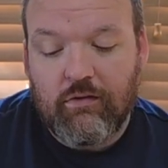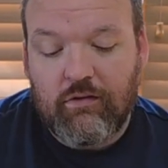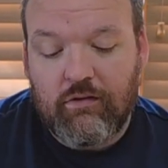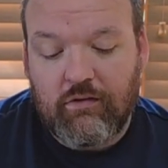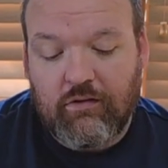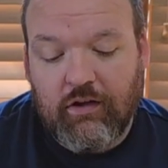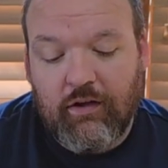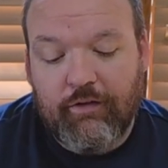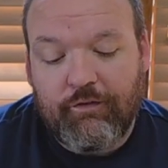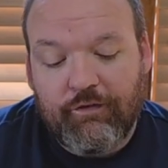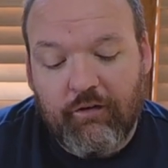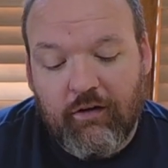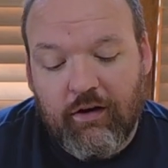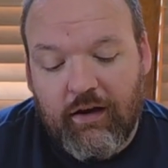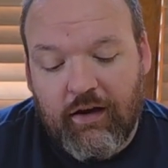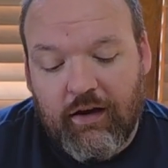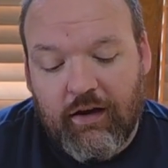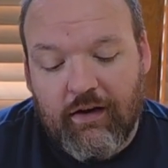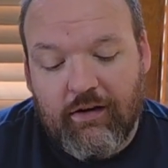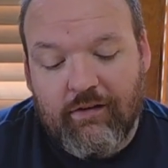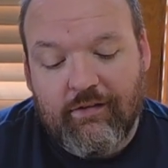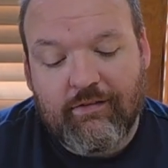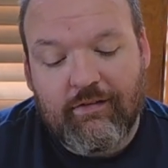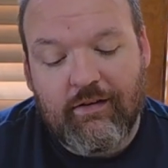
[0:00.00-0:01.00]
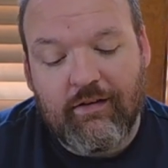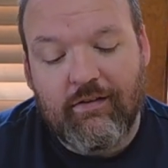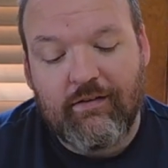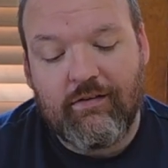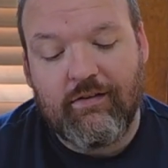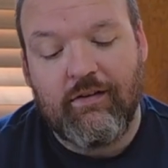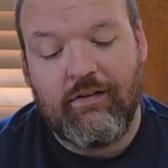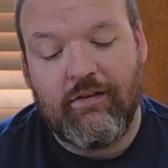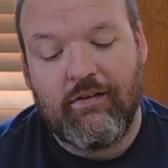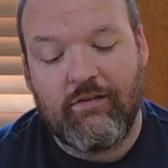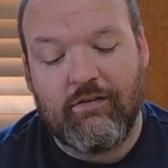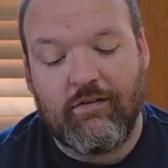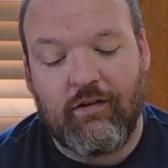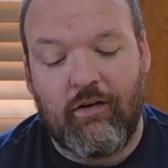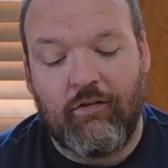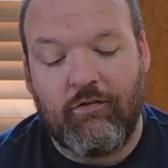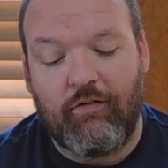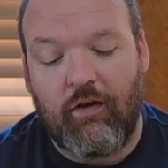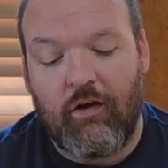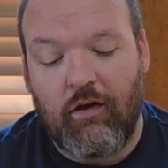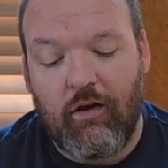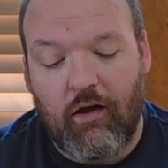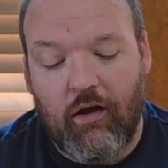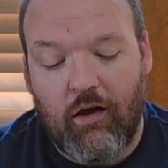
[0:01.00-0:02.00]
different instances of
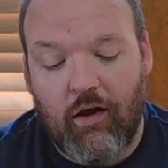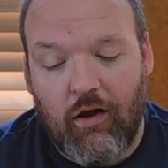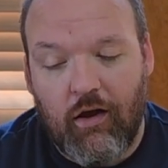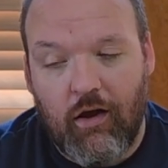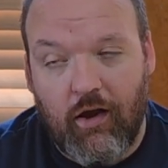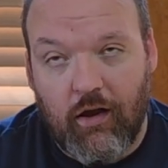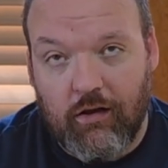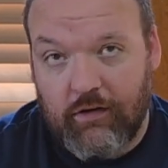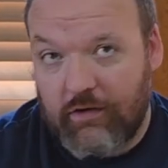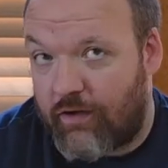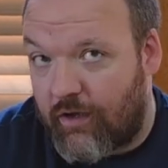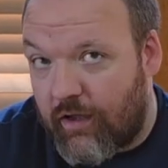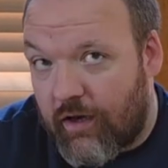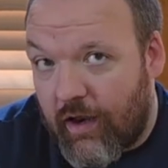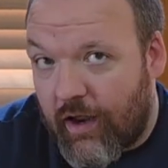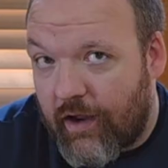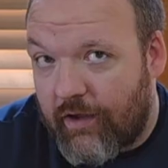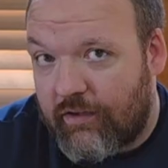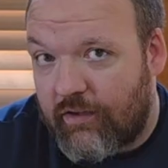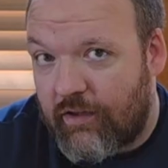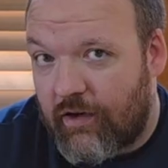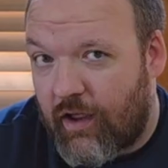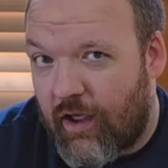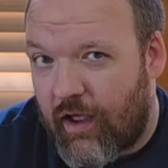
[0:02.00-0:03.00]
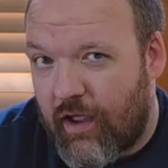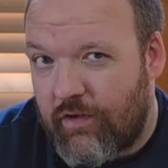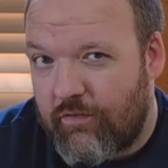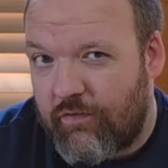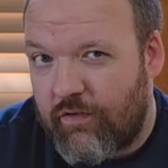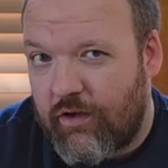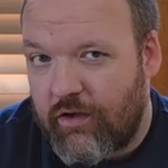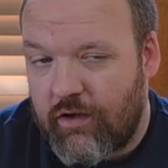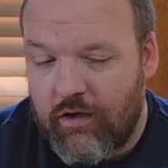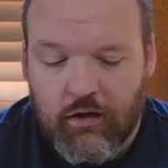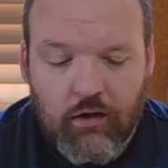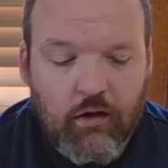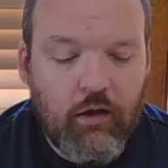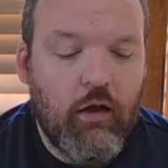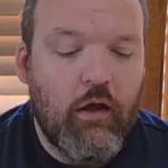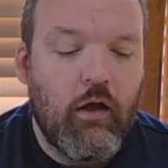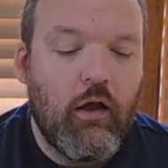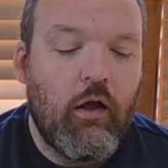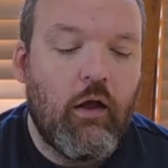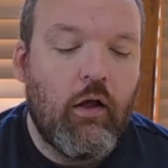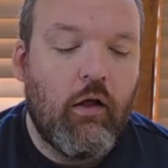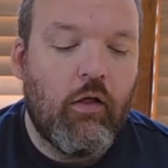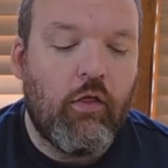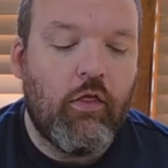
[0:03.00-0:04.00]
unconnected ivy,
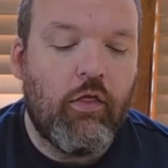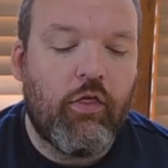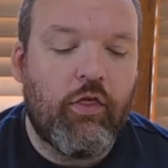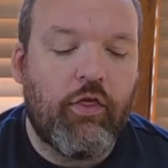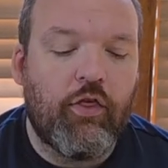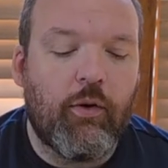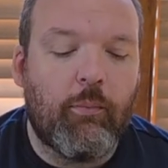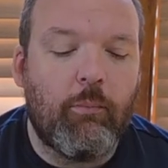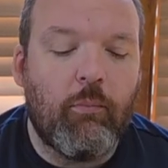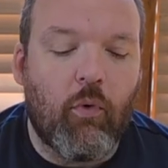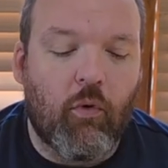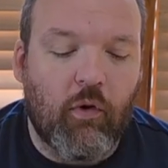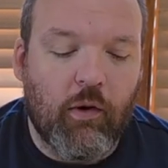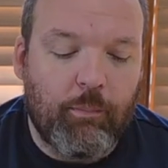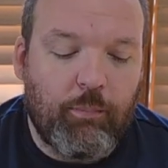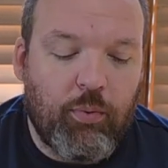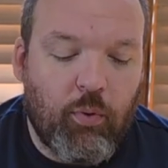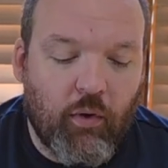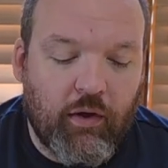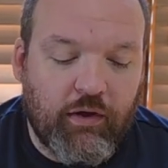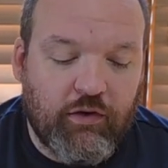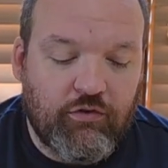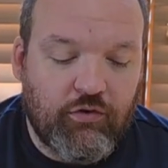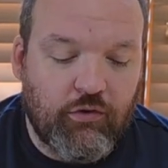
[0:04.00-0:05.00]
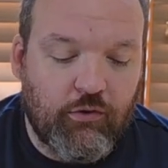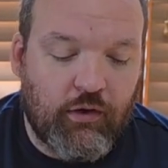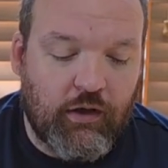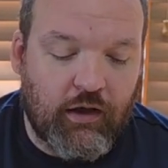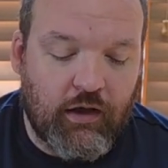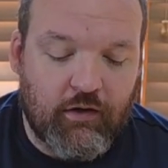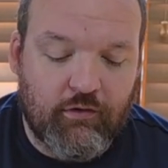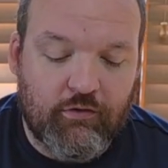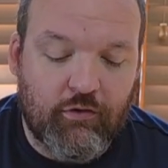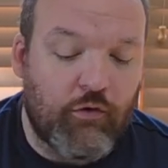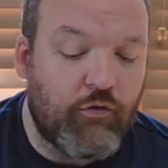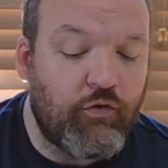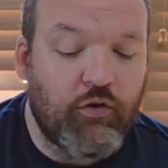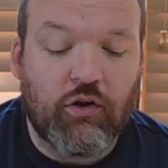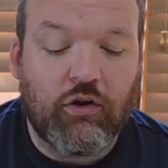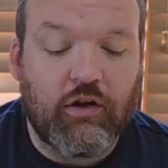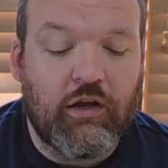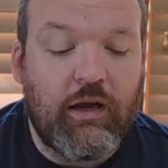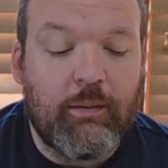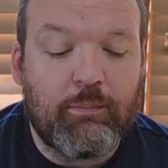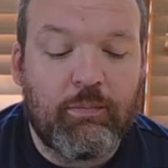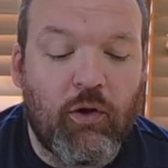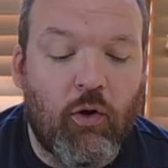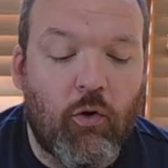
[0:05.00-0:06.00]
the more points you get. So if you can
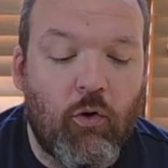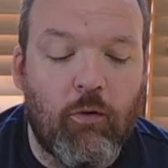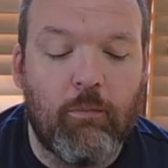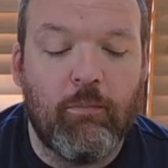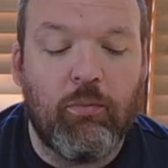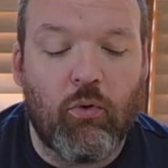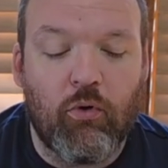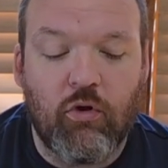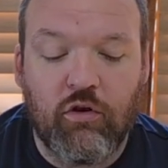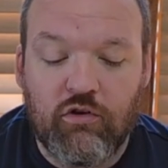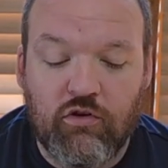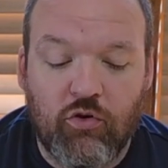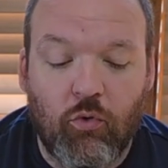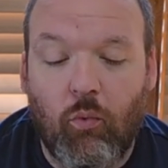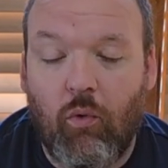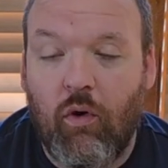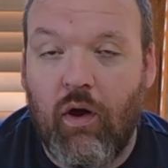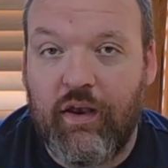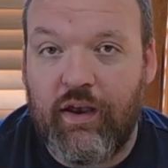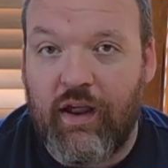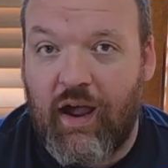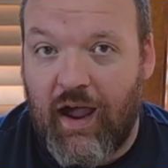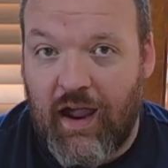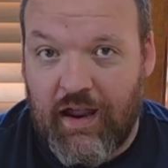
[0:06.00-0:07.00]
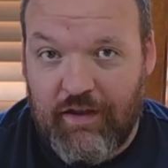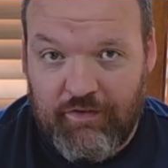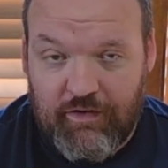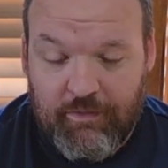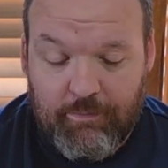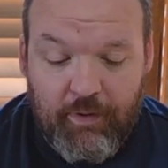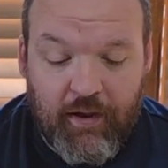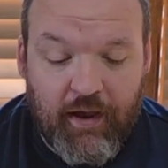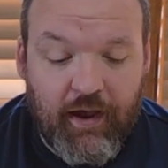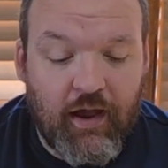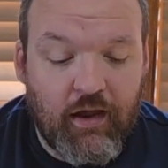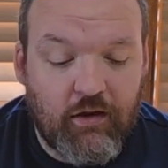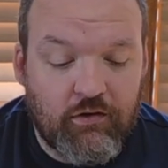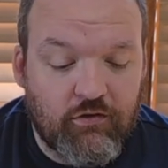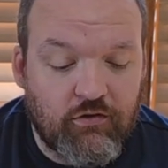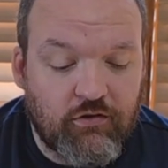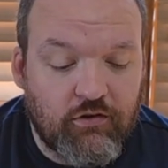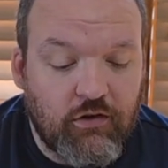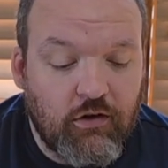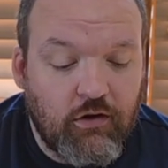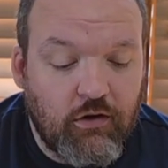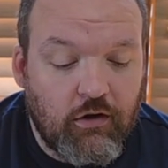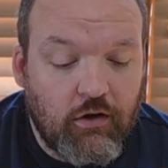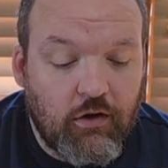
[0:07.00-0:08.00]
keep the whole board to one ivy
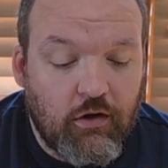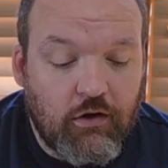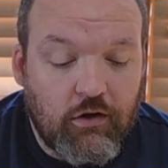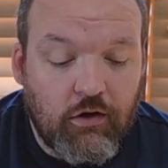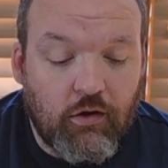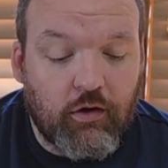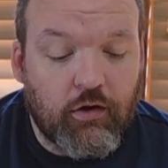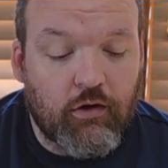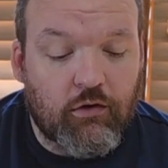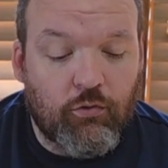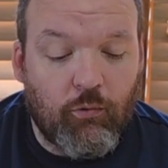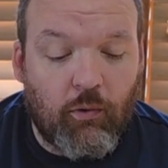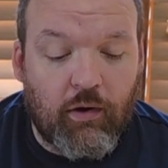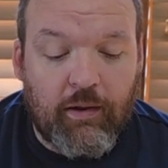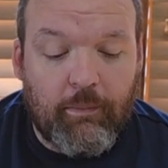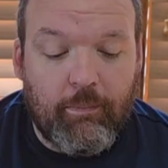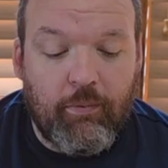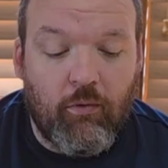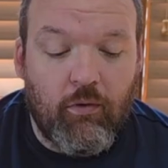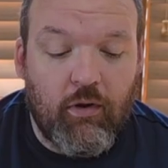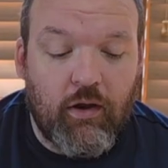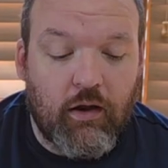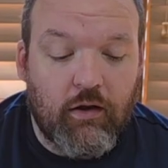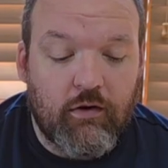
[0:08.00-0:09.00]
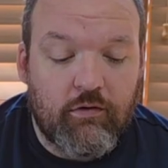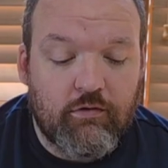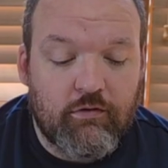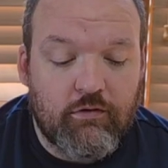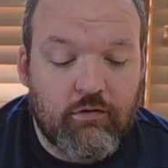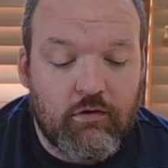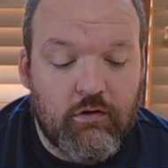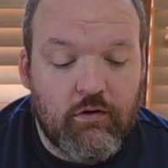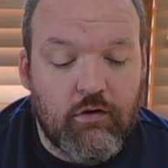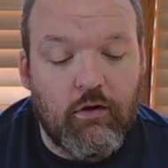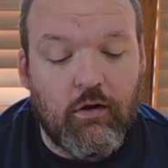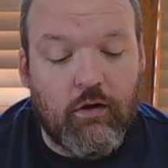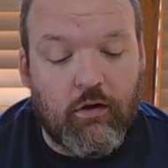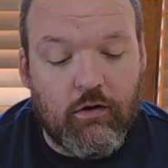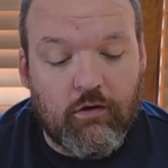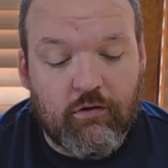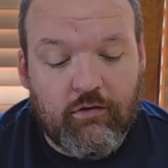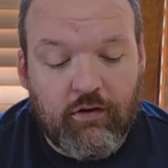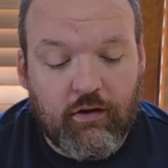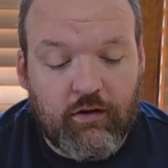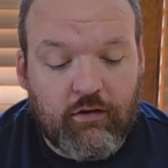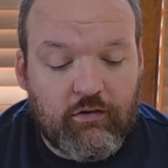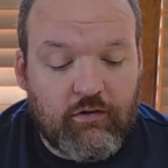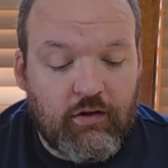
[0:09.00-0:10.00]
patch, you'll get 20 points.
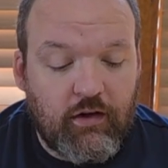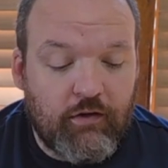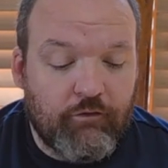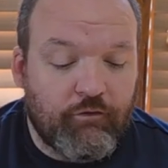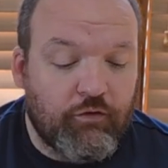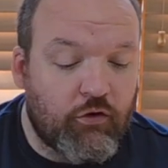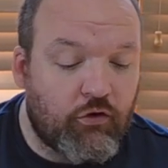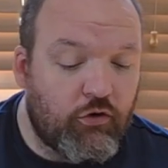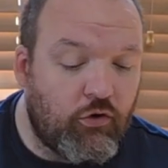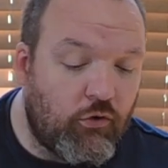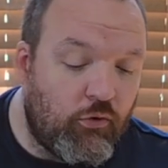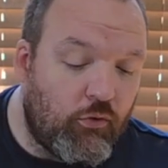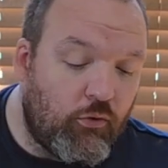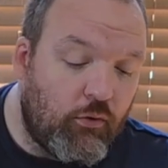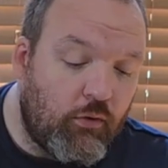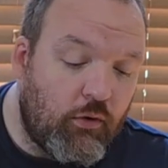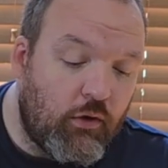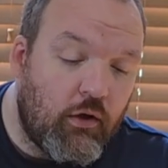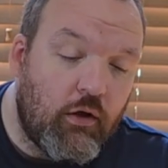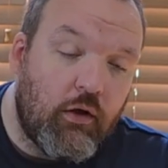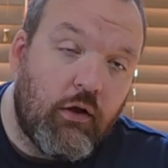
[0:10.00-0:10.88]
16 for 2,